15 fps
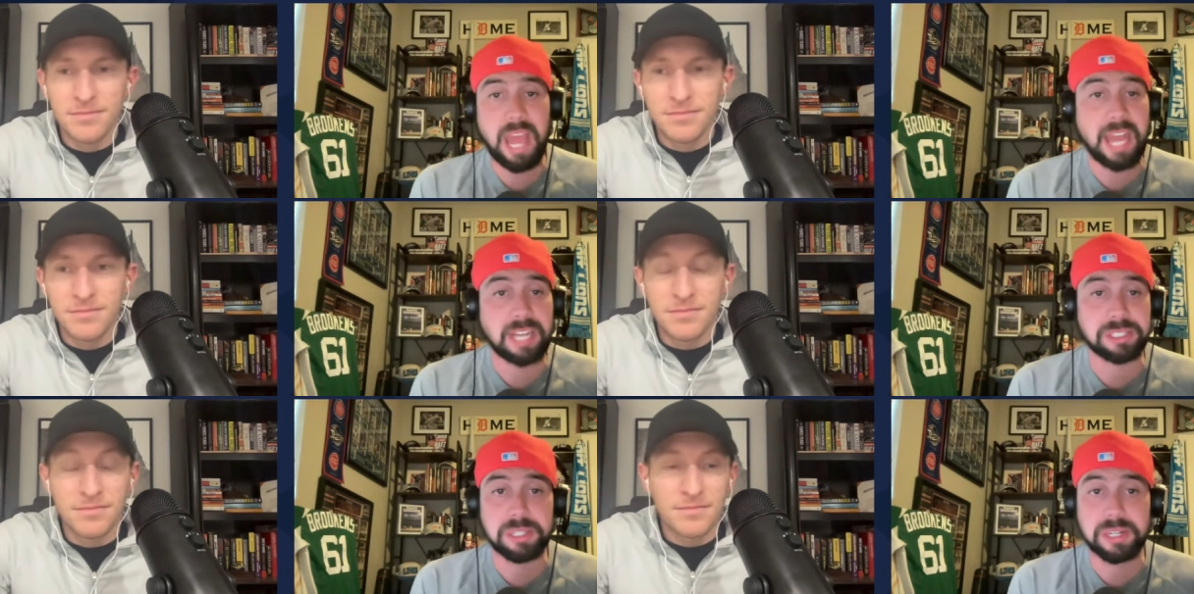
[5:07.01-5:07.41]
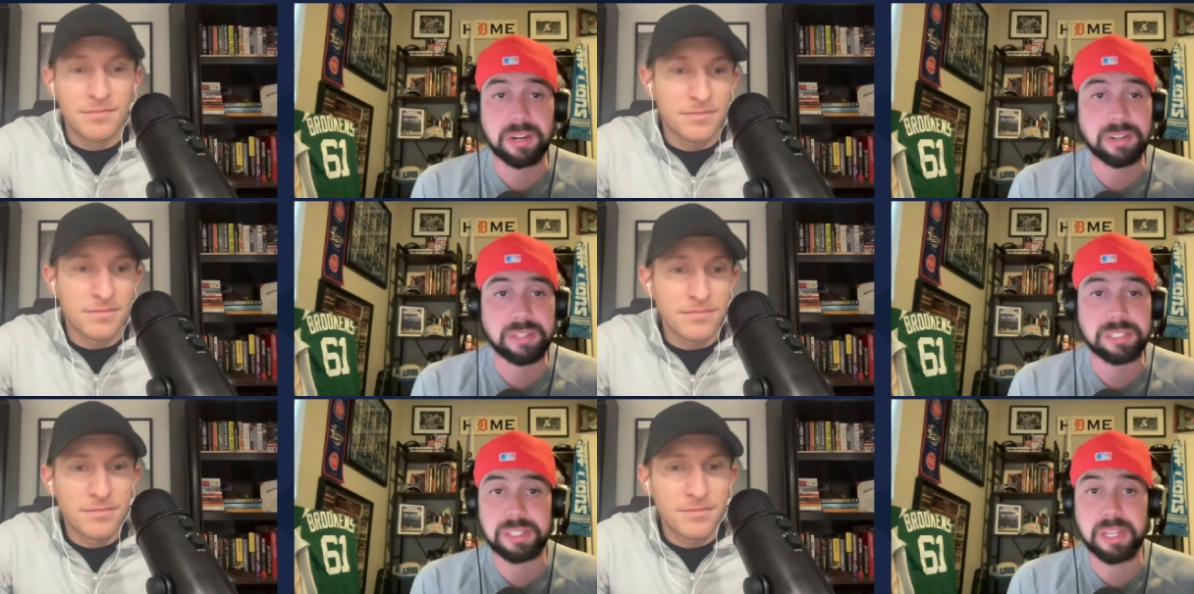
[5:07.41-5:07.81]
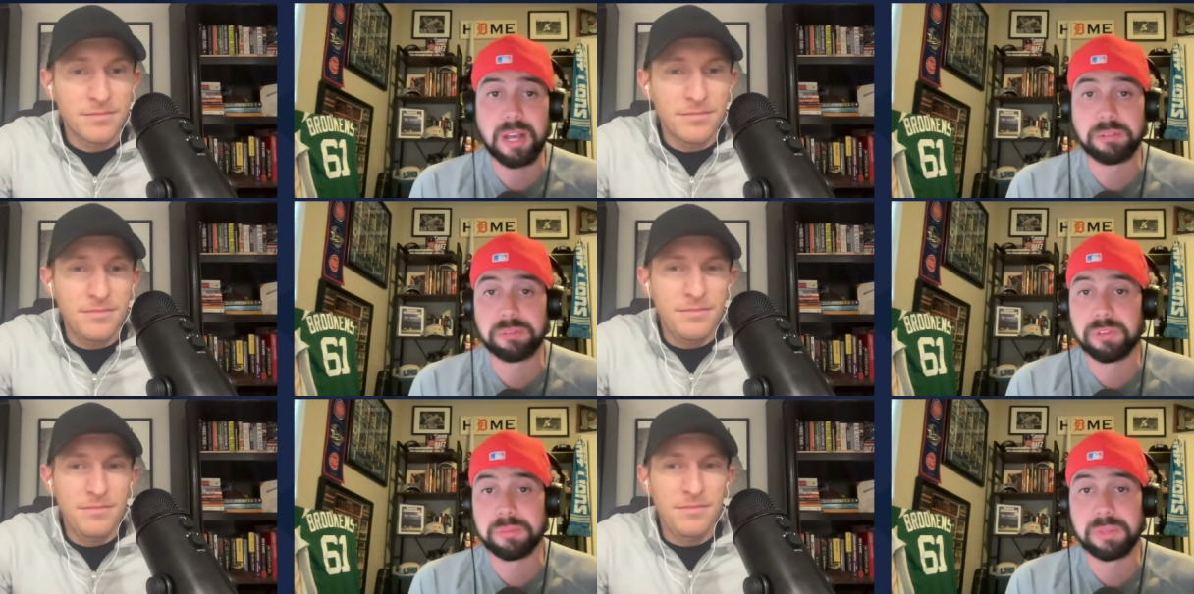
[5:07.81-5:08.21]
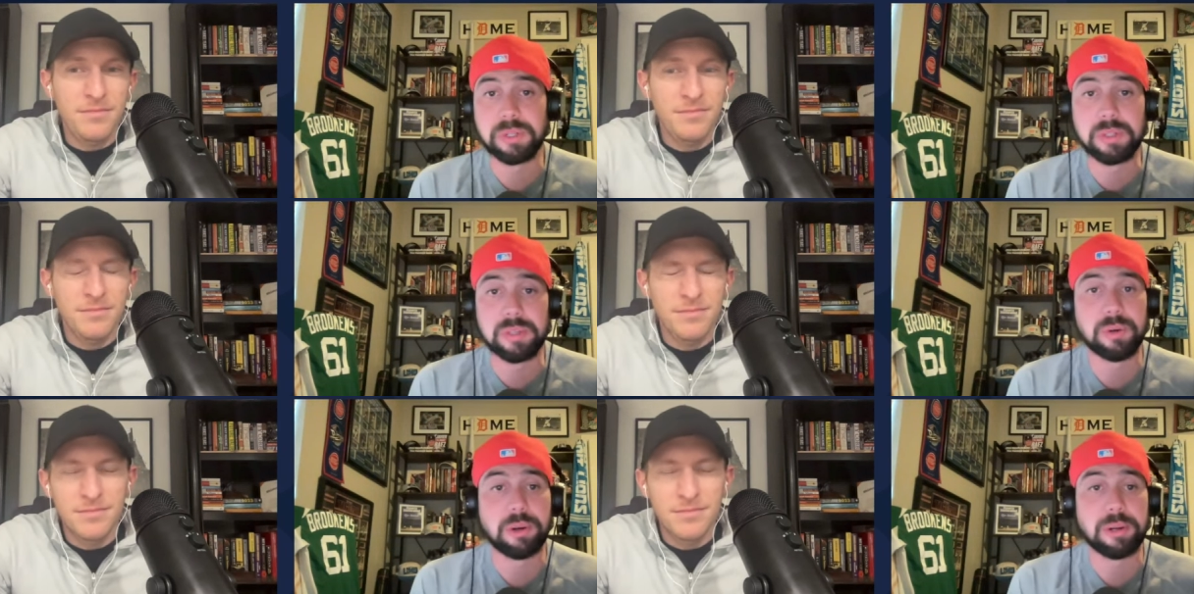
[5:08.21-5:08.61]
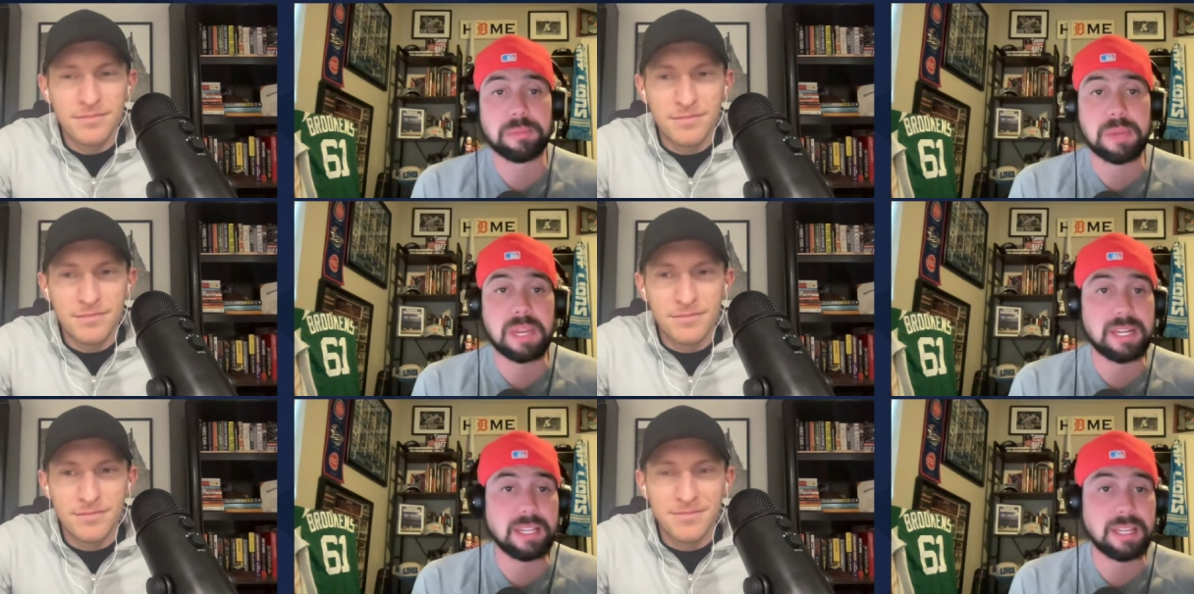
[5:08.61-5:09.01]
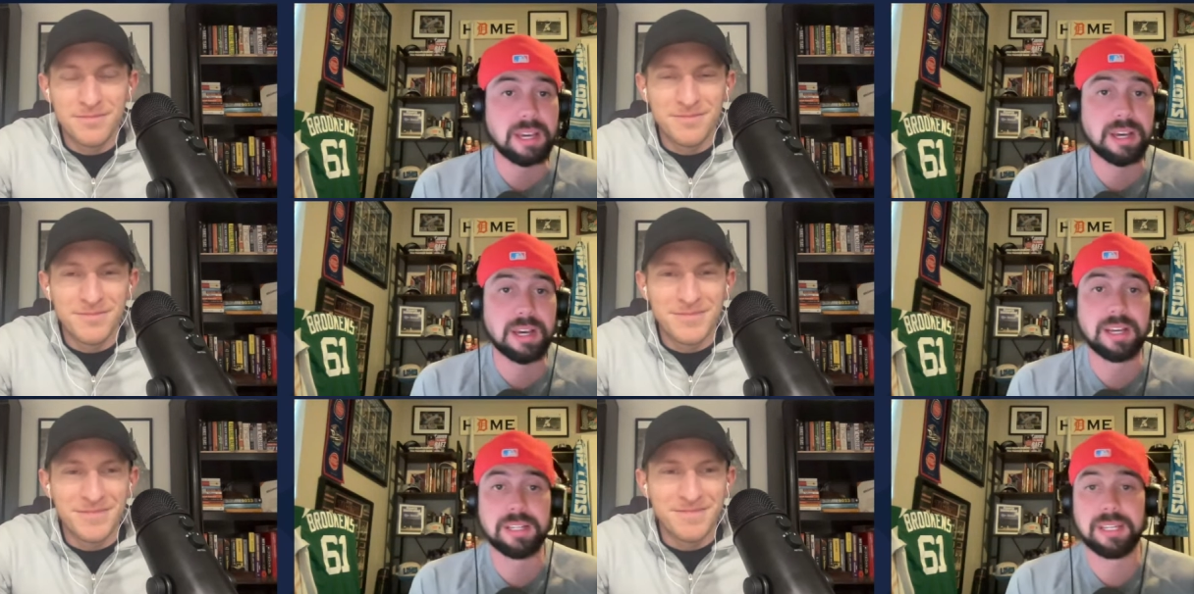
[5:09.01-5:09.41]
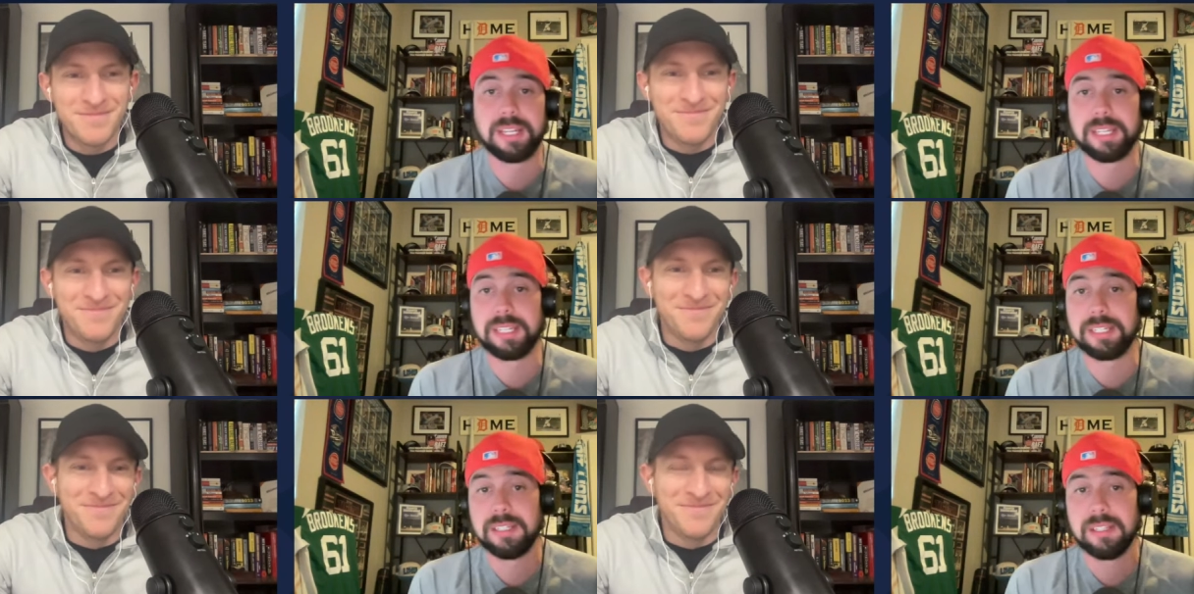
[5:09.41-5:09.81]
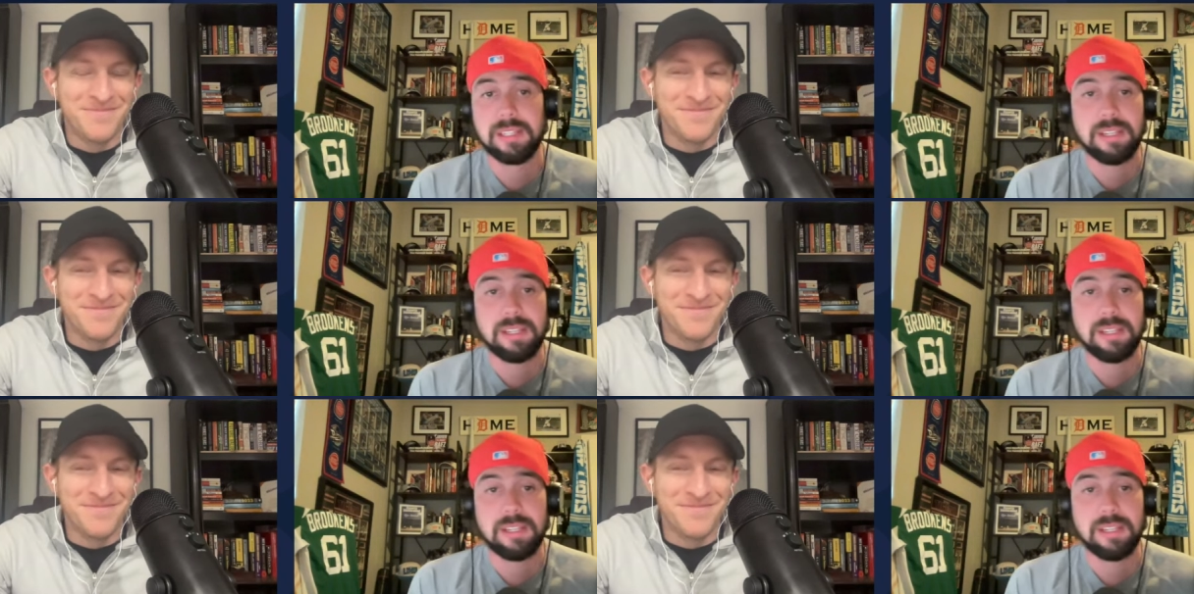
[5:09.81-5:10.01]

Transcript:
Speaker 1: reactionary stuff from the New York media and